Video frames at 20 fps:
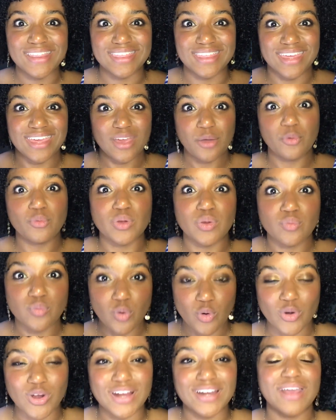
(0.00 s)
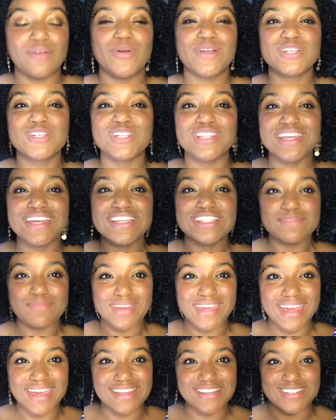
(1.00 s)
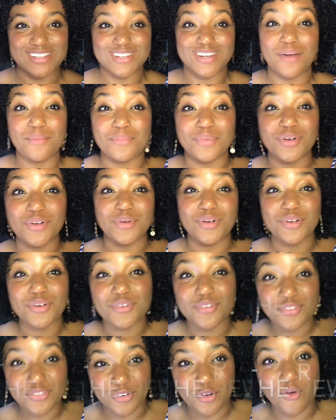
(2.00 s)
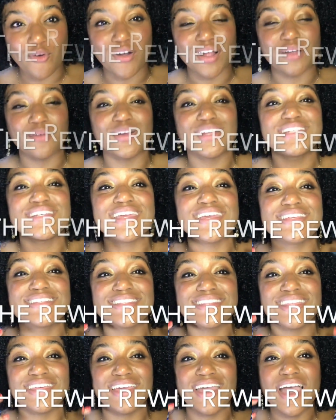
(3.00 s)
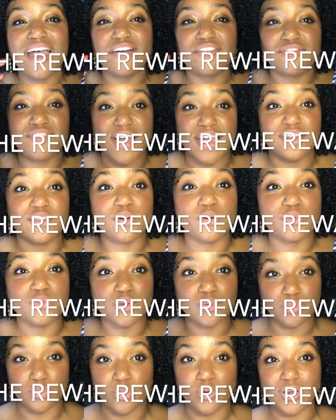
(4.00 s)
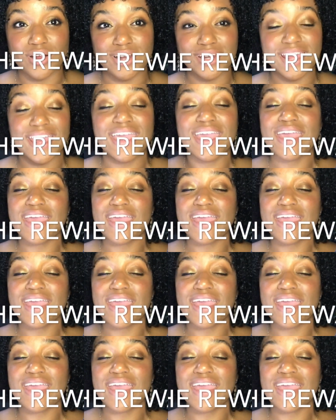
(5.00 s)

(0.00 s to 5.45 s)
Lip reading: the reward, which leads me into number 4, which is the final reward.